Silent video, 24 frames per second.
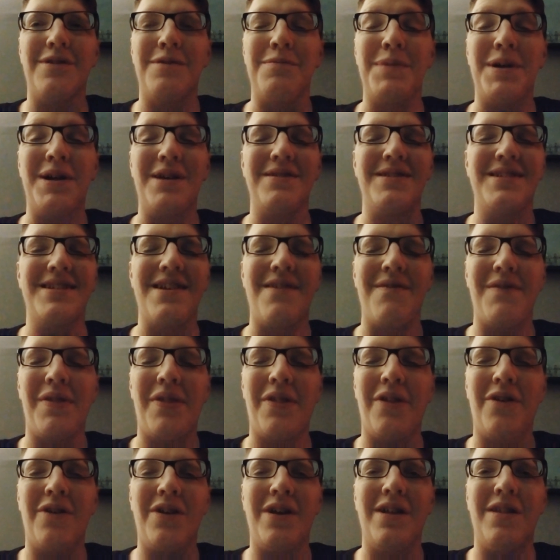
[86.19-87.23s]
about
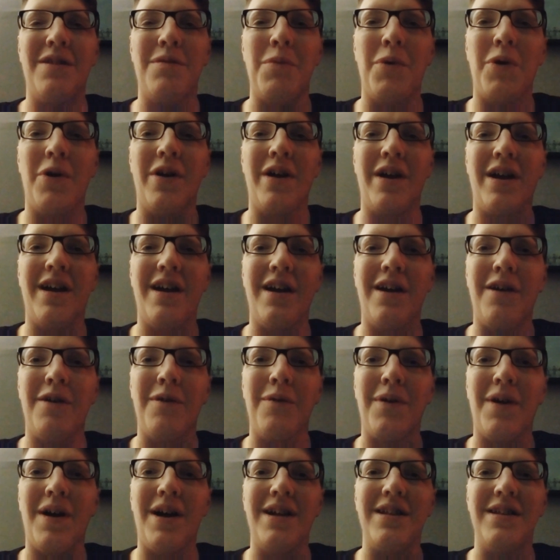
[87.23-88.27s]
7:30 in the morning here
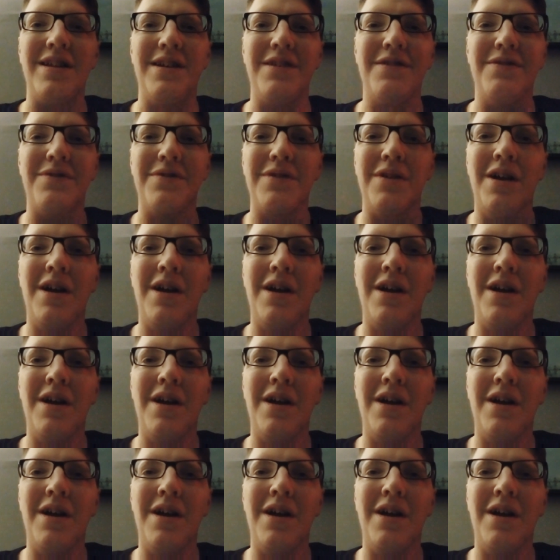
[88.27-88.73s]
where I live.